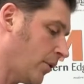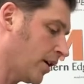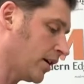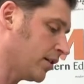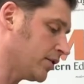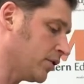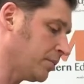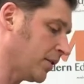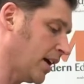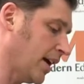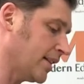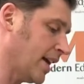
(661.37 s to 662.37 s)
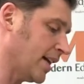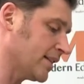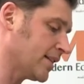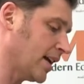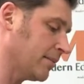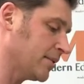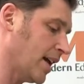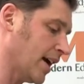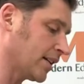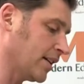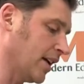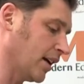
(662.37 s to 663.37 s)
going to duplicate that same
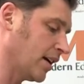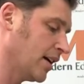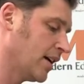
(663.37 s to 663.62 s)
technique.